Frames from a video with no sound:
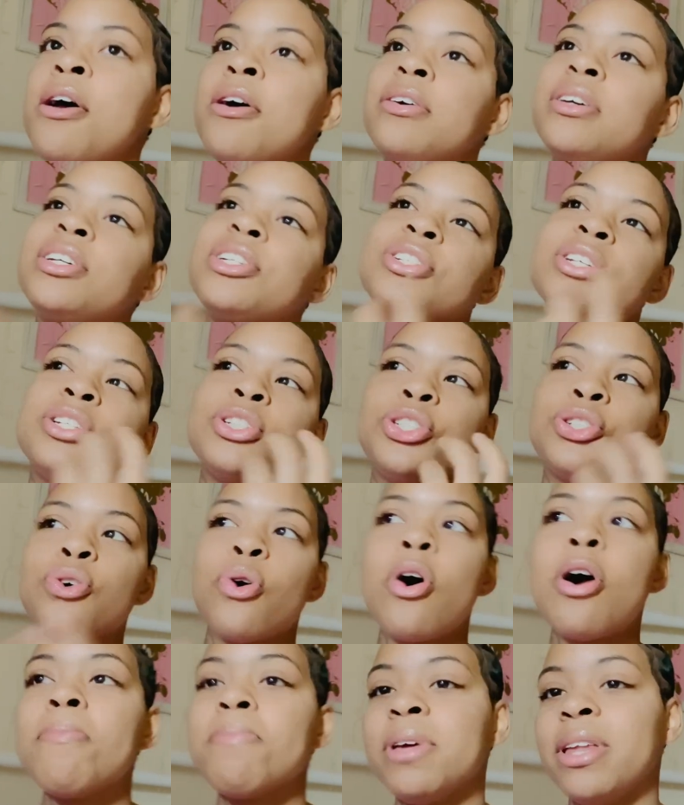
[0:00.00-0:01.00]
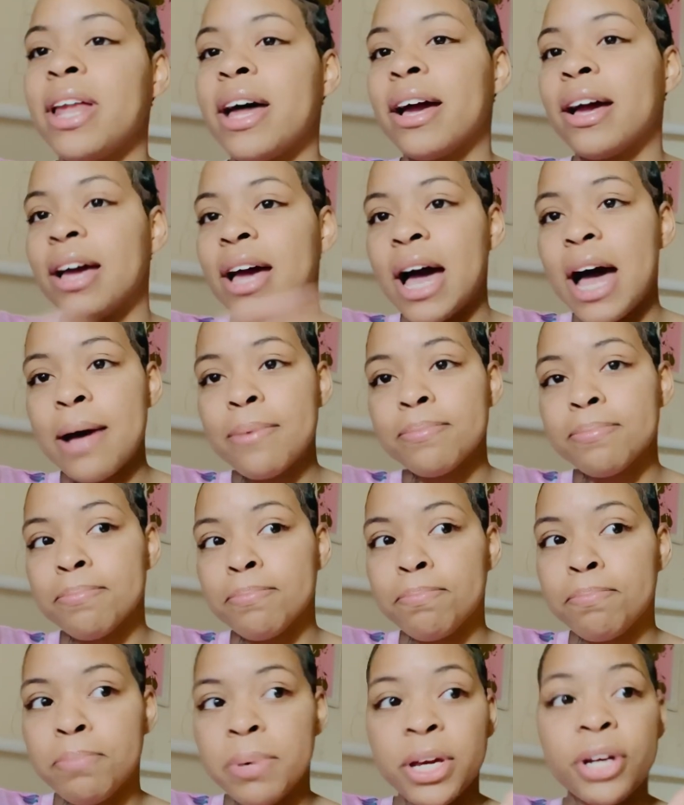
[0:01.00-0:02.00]
it's just showing me, like, I'm
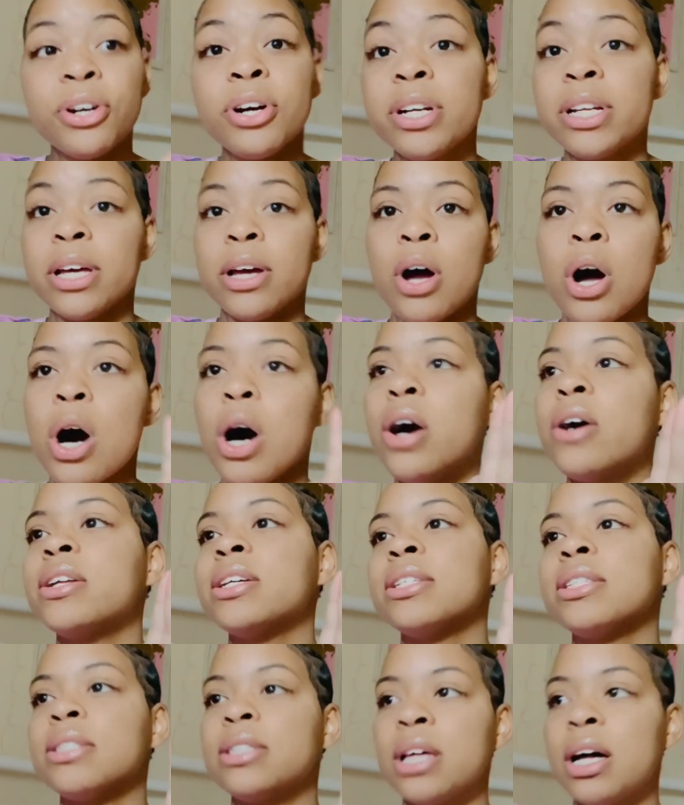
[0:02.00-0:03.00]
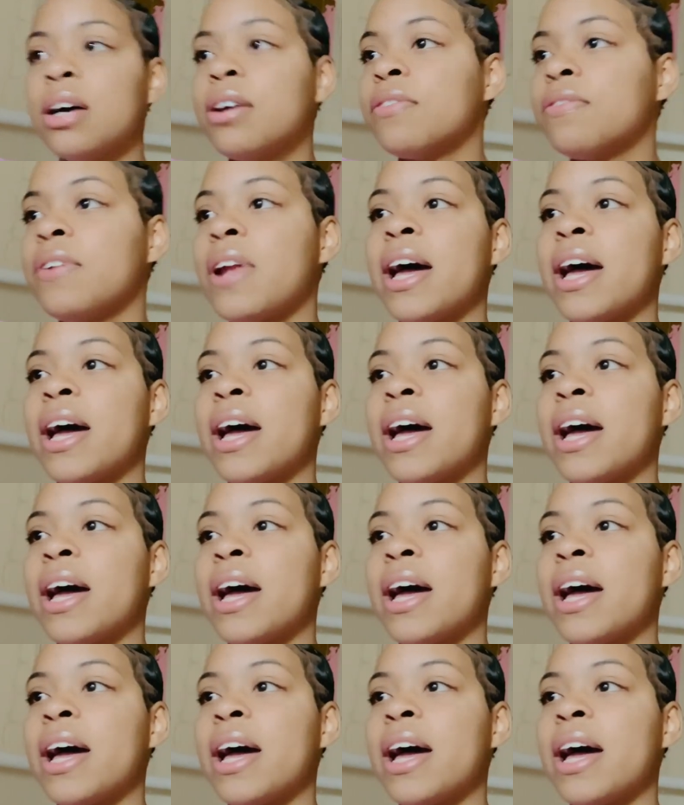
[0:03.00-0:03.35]
bigger than all this stuff.